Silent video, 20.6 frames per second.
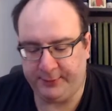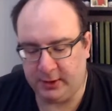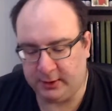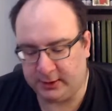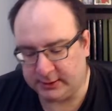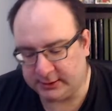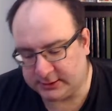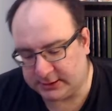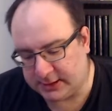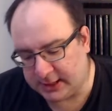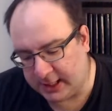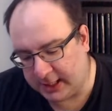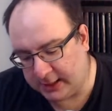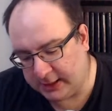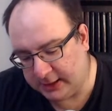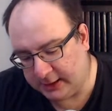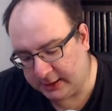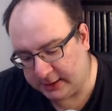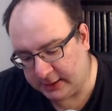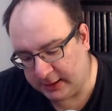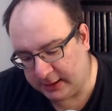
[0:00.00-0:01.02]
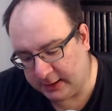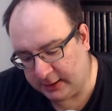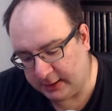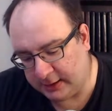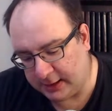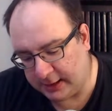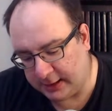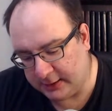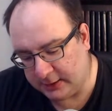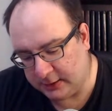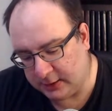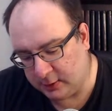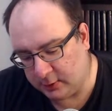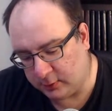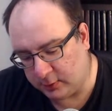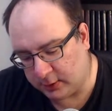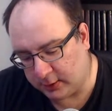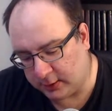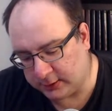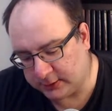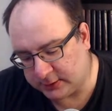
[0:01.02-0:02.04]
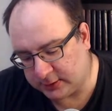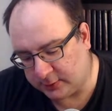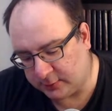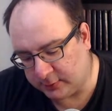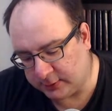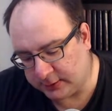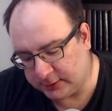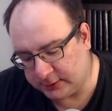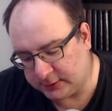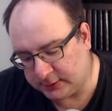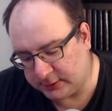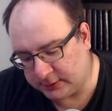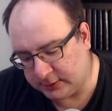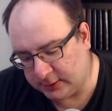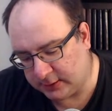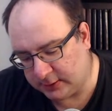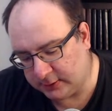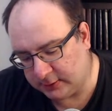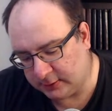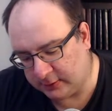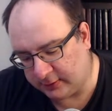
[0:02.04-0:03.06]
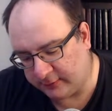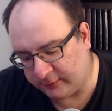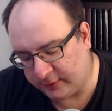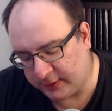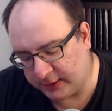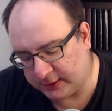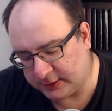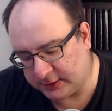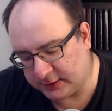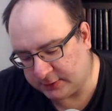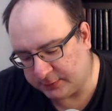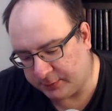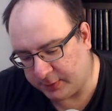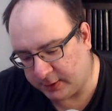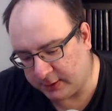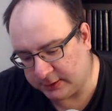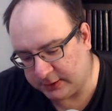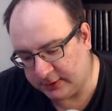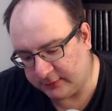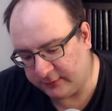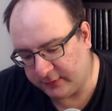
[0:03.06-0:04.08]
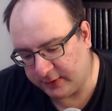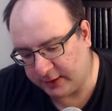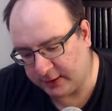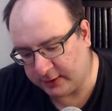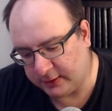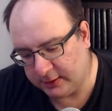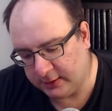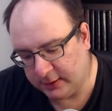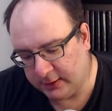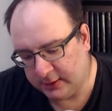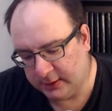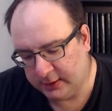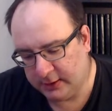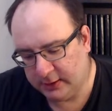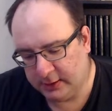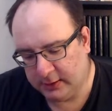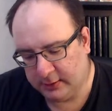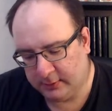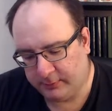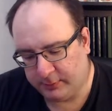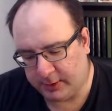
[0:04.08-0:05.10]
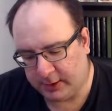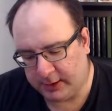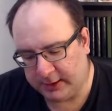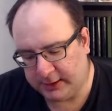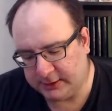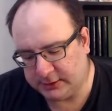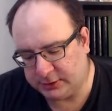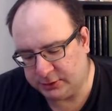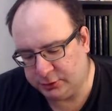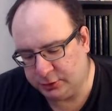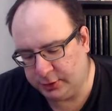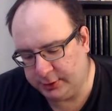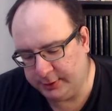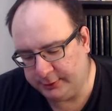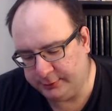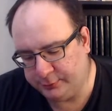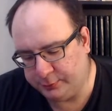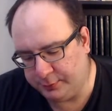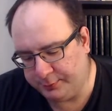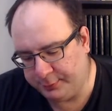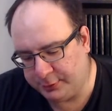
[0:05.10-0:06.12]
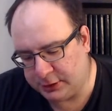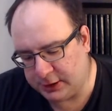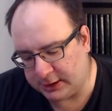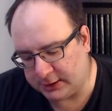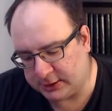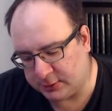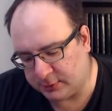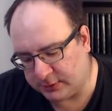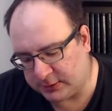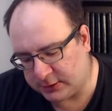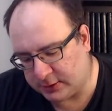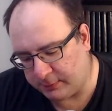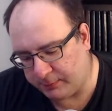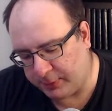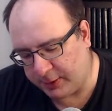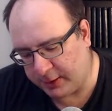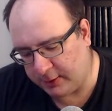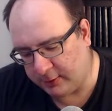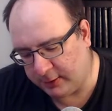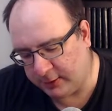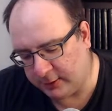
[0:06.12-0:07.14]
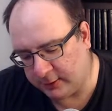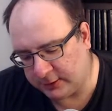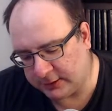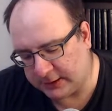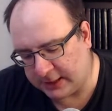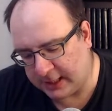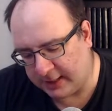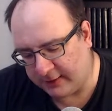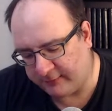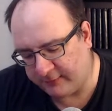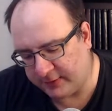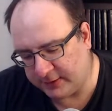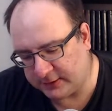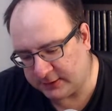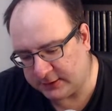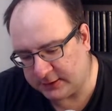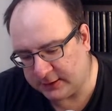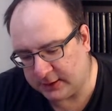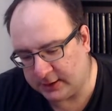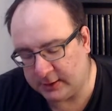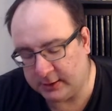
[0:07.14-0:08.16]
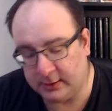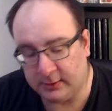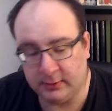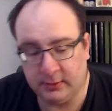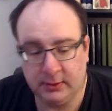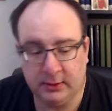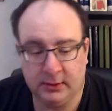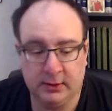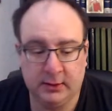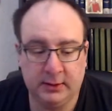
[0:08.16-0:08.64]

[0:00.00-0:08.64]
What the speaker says: can say anything at no consequence under the Francis pontificate, but his Jesuit superiors haven't done